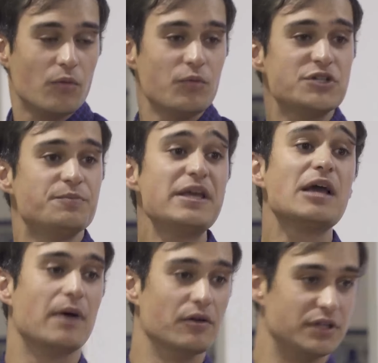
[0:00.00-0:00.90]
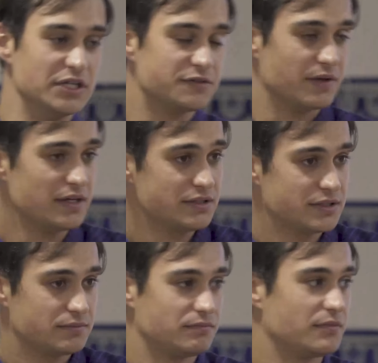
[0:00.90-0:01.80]
we speak about these
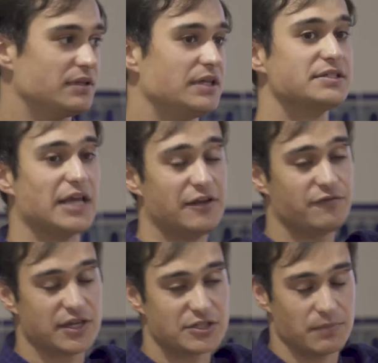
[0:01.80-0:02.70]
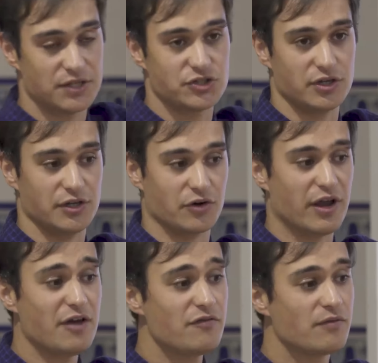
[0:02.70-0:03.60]
things, these 8 things mentioned on the
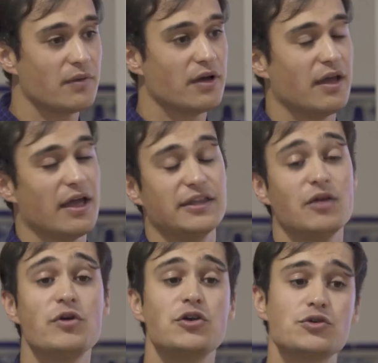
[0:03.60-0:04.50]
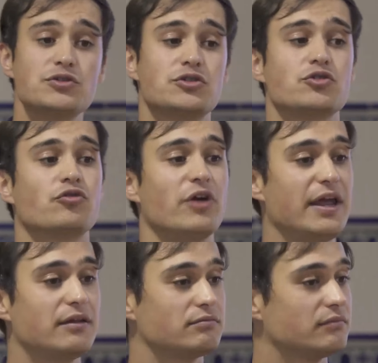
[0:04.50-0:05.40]
graph, and then we use it to
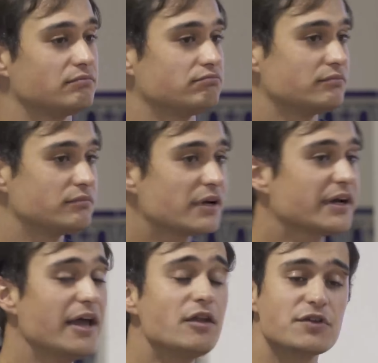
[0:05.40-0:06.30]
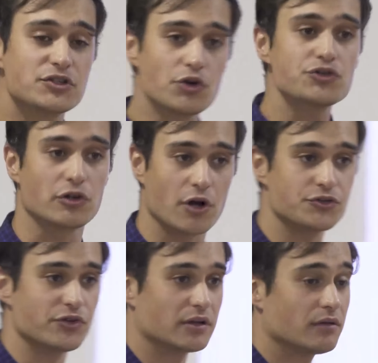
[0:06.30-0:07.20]
create kind of a social
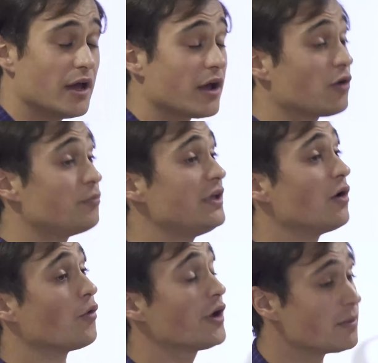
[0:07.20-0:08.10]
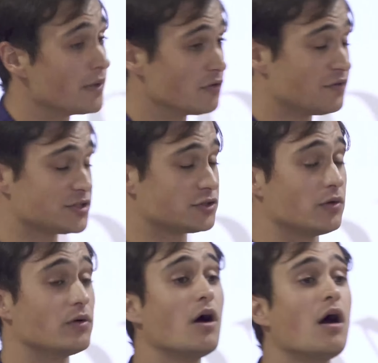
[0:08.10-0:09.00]
contract. It could be a working
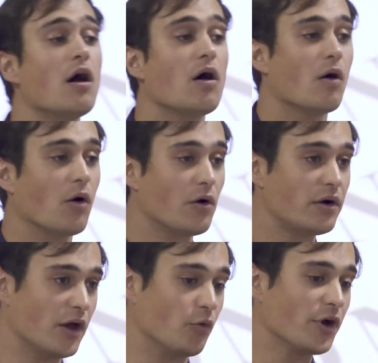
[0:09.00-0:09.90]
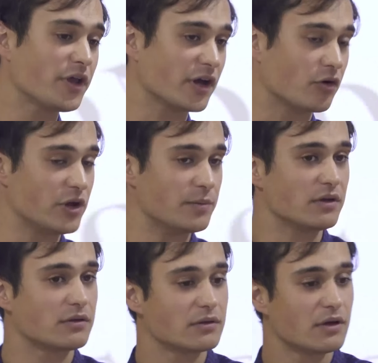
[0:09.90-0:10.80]
manifesto or a working
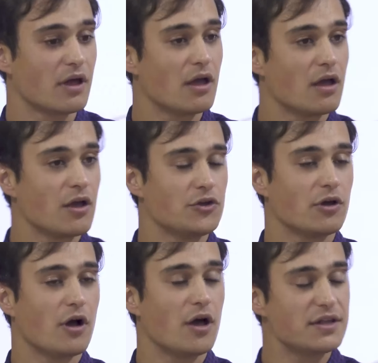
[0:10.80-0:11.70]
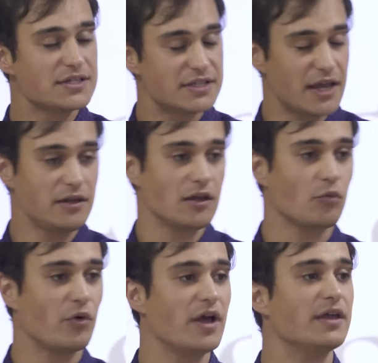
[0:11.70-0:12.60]
agreement,
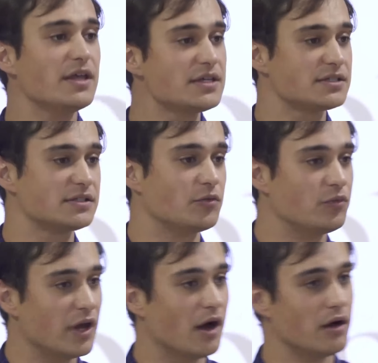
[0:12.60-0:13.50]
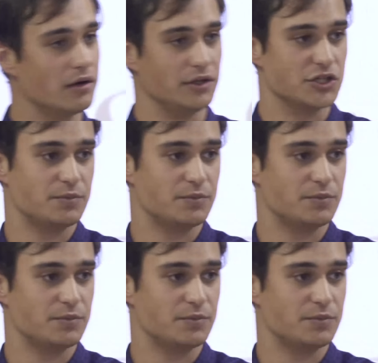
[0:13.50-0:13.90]
understanding where it is that we are in the